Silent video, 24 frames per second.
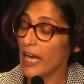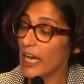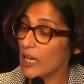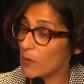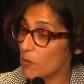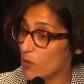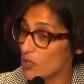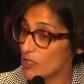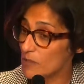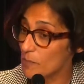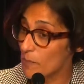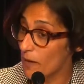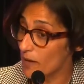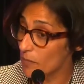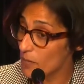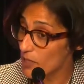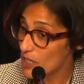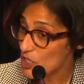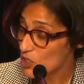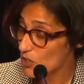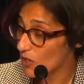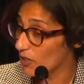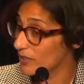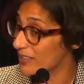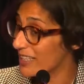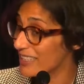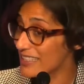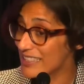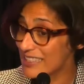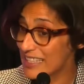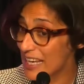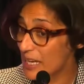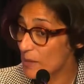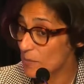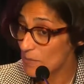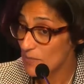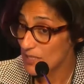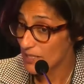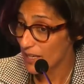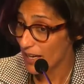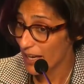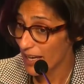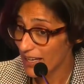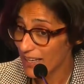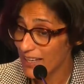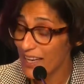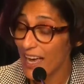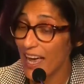It was published on the same
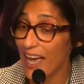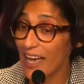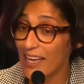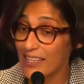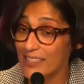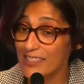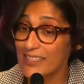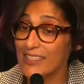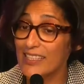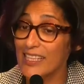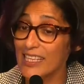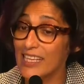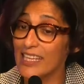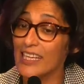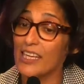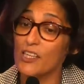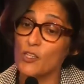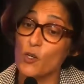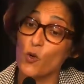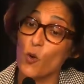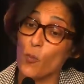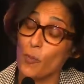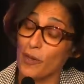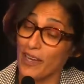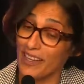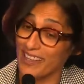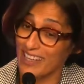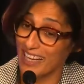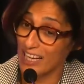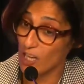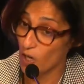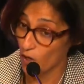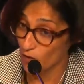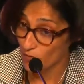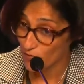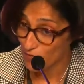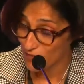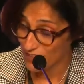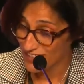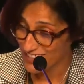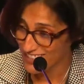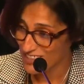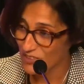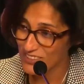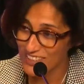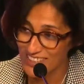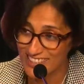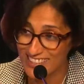day as the Europeana
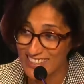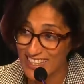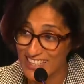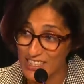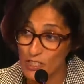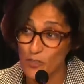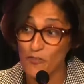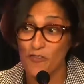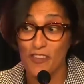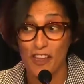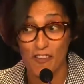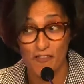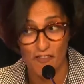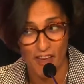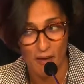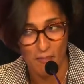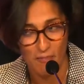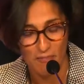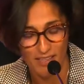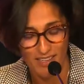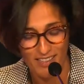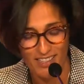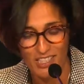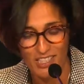conference on the 10th of November